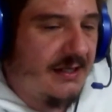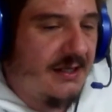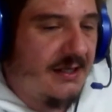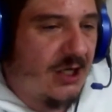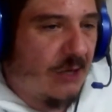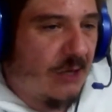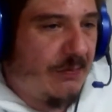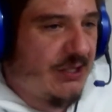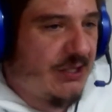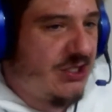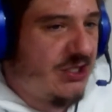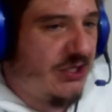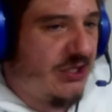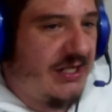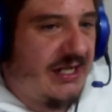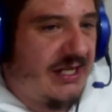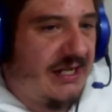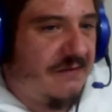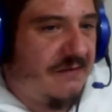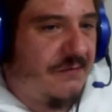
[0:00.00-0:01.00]

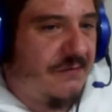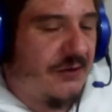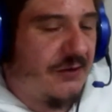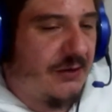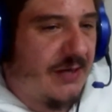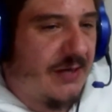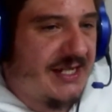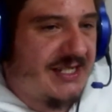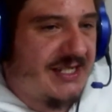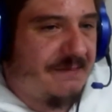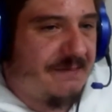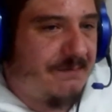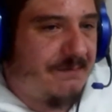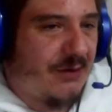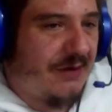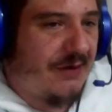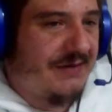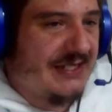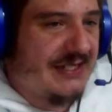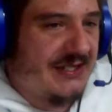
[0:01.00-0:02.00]
Opportunity for the Western
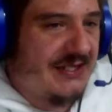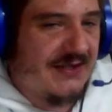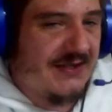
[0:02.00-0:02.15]
Province to